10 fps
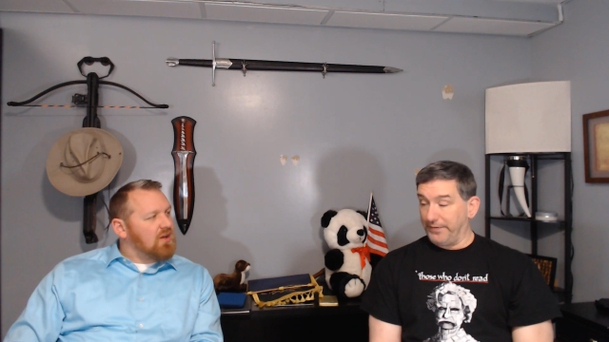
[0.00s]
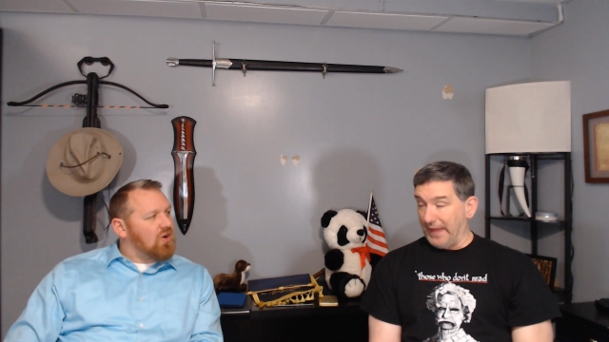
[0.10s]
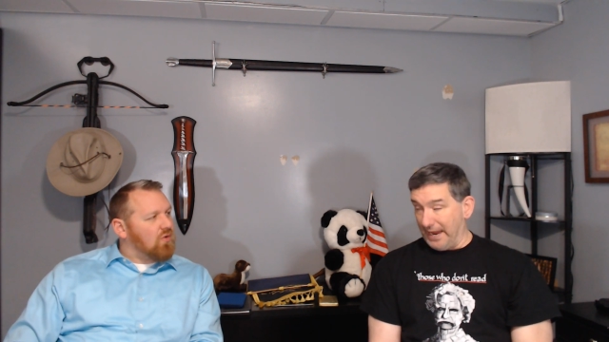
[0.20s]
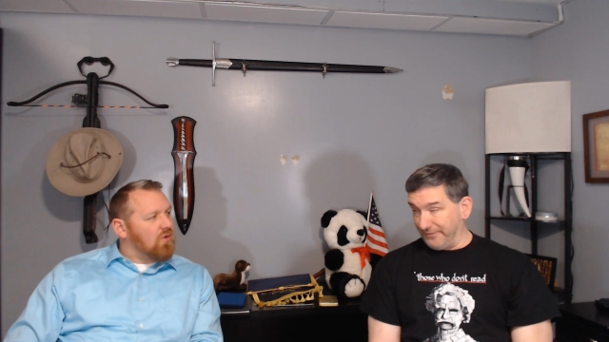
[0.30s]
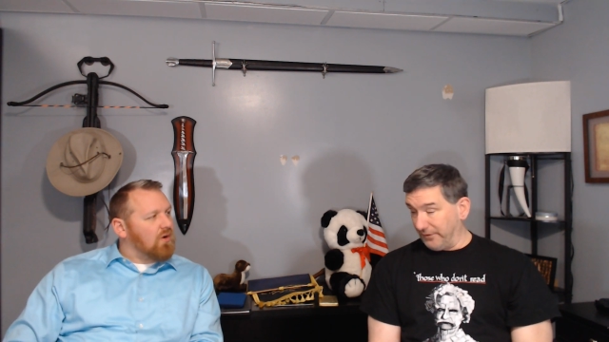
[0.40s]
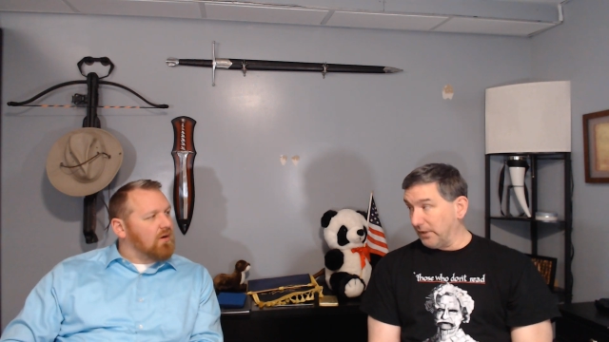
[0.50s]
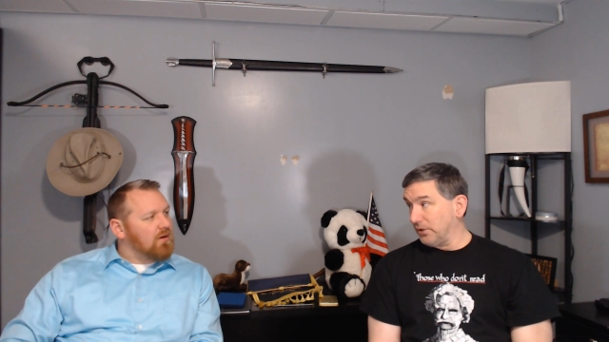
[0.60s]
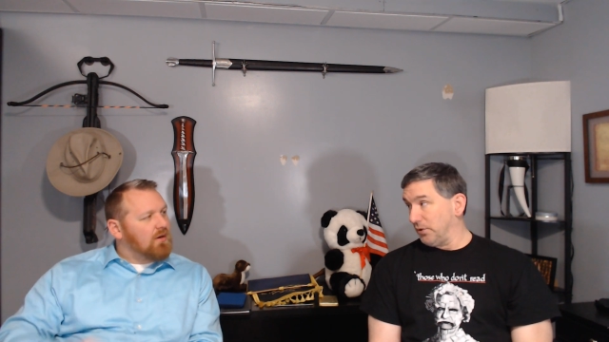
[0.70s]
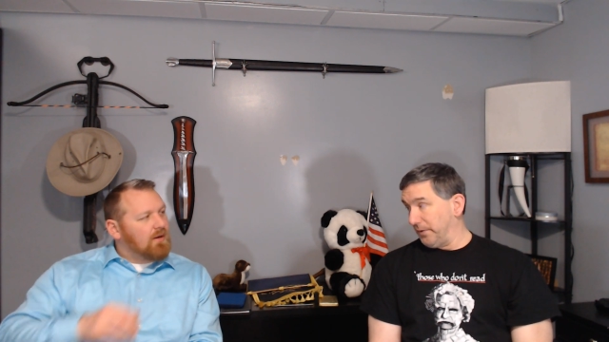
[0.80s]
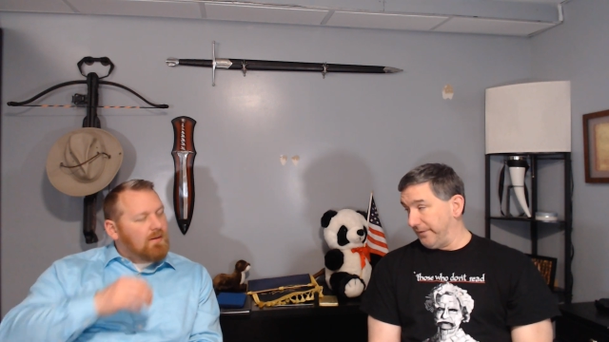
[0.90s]
Speaker 1: Africa
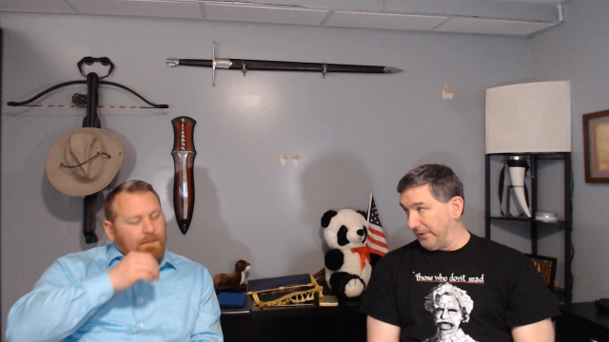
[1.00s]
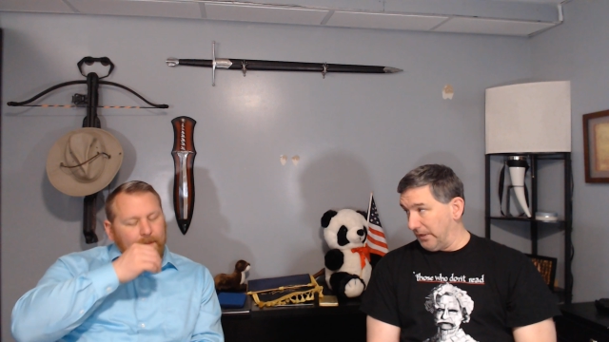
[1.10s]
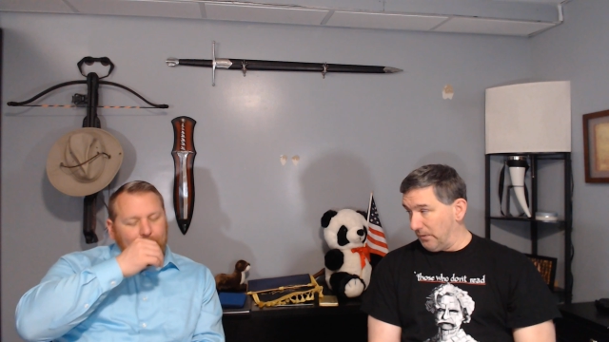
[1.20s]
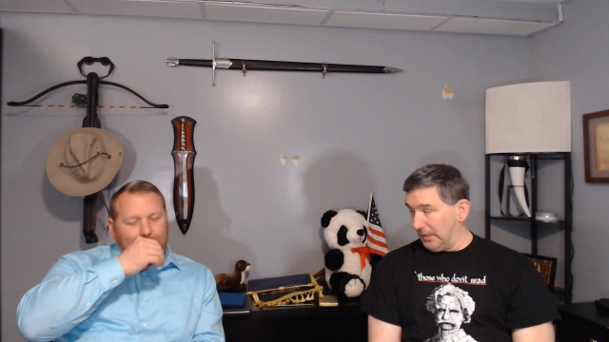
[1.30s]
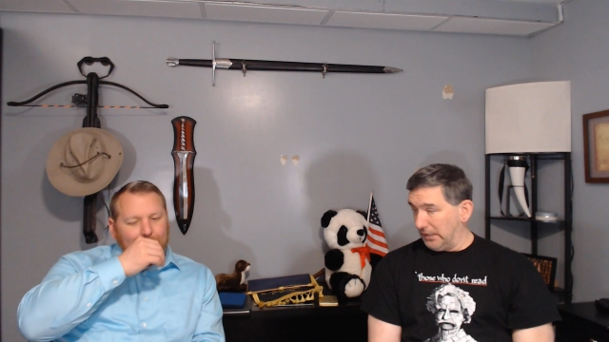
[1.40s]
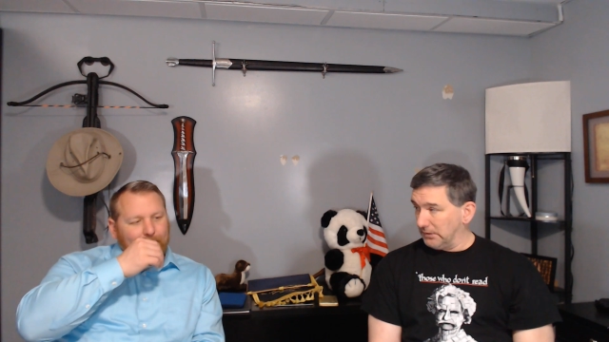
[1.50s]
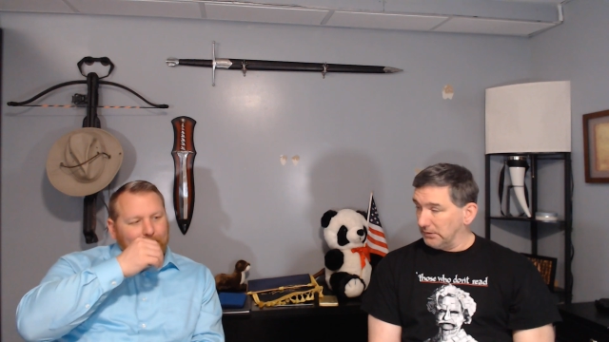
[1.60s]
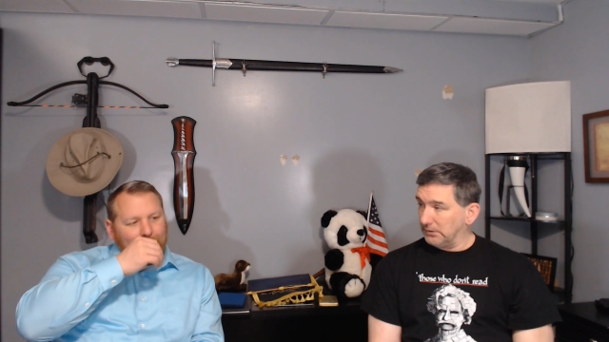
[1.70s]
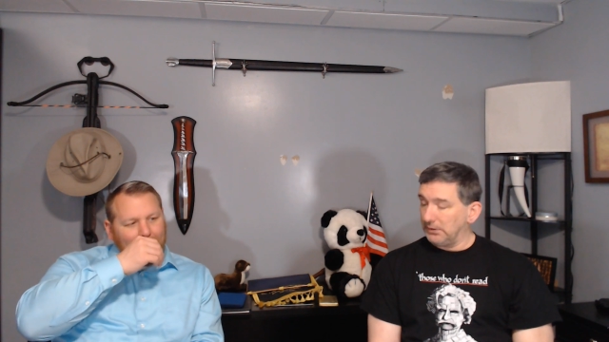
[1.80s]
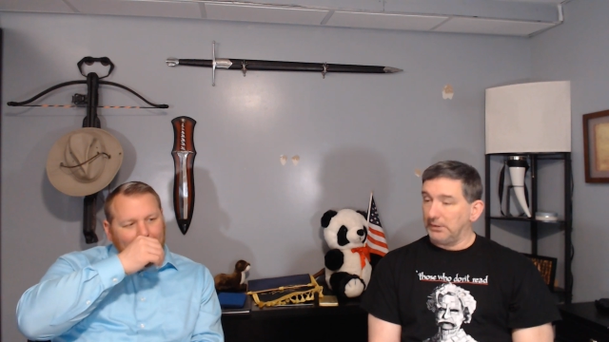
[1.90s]
doing very well. Mm-hmm.
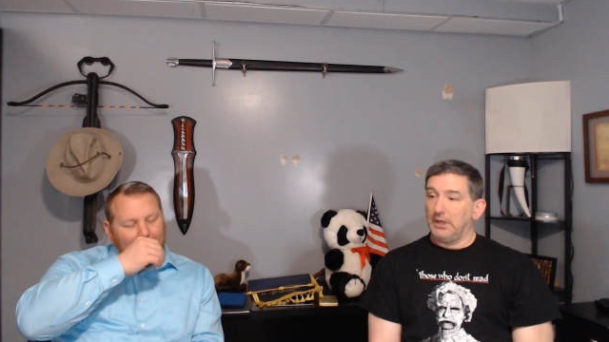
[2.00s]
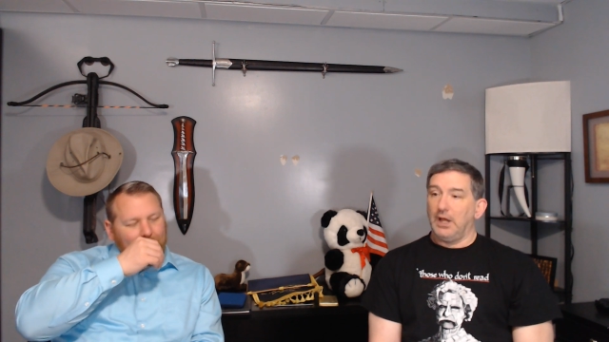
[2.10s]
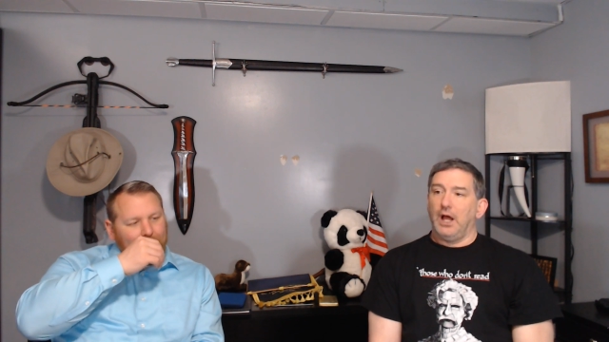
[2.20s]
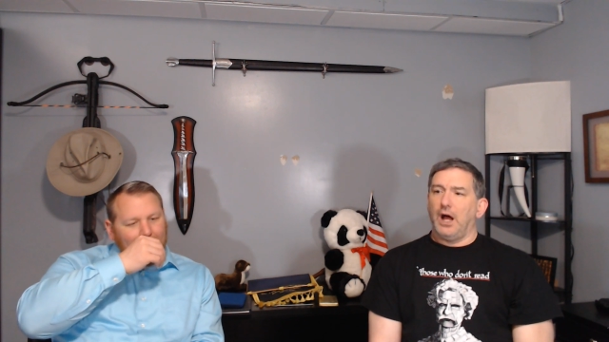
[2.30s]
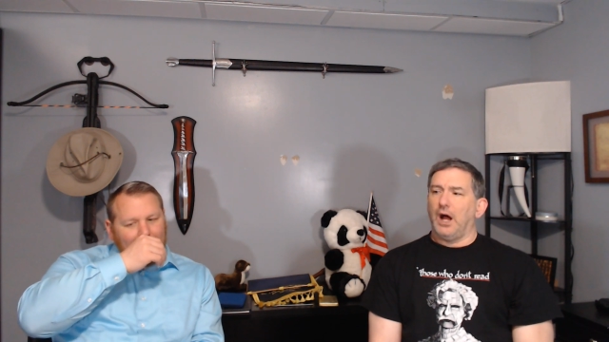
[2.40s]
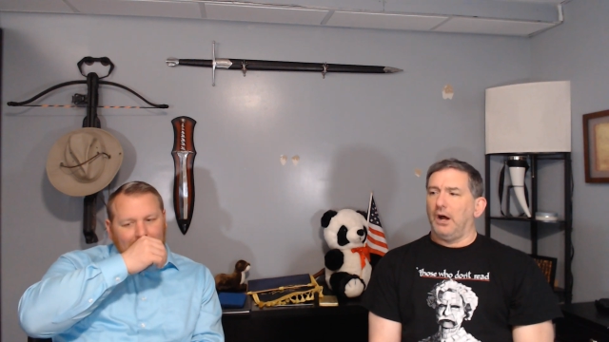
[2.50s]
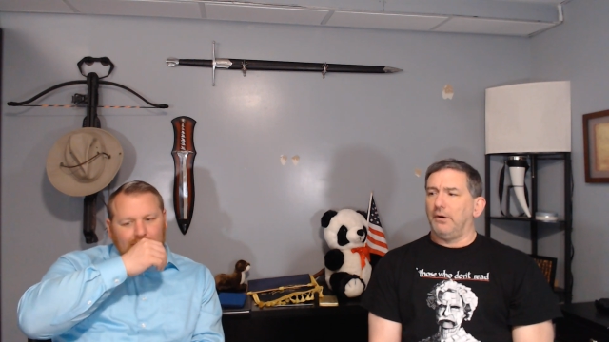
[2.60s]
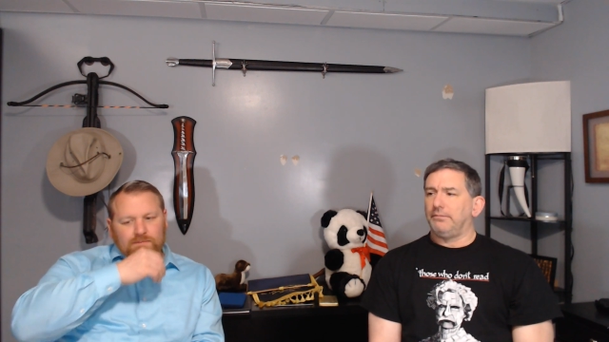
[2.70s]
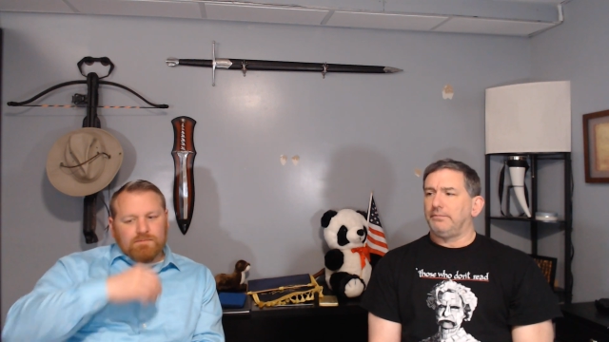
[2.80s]
Uh,